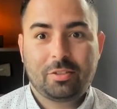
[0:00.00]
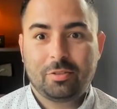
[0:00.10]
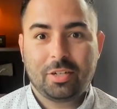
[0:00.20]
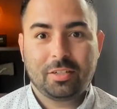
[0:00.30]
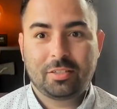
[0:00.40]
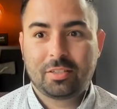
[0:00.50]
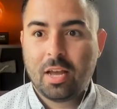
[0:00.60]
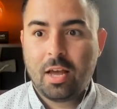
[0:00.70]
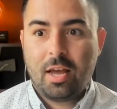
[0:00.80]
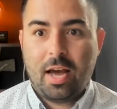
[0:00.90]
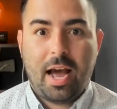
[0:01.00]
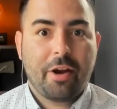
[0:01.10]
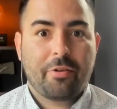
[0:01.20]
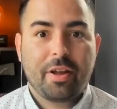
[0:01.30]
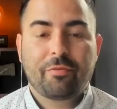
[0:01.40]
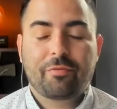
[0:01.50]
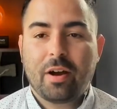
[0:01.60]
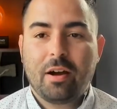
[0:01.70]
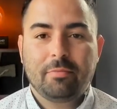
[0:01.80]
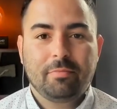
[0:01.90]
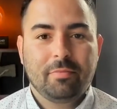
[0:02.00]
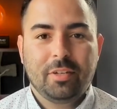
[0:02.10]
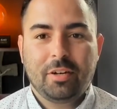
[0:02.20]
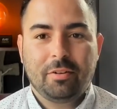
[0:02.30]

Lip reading: to just hiring from,